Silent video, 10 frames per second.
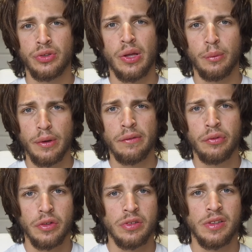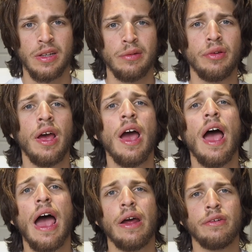that we've received
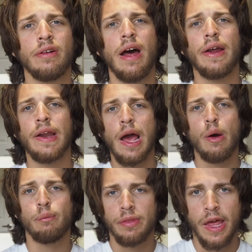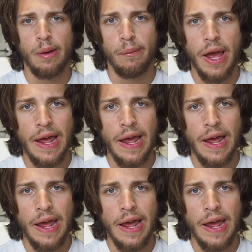and try and help them.